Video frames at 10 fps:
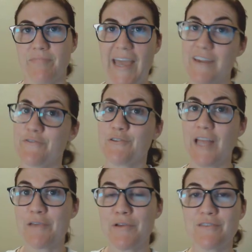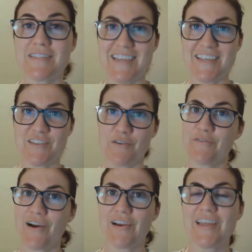And if you like what you see so
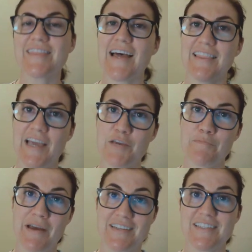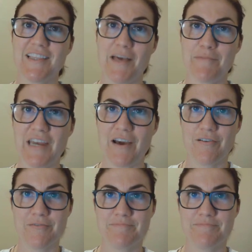far, hit that like button to let me know.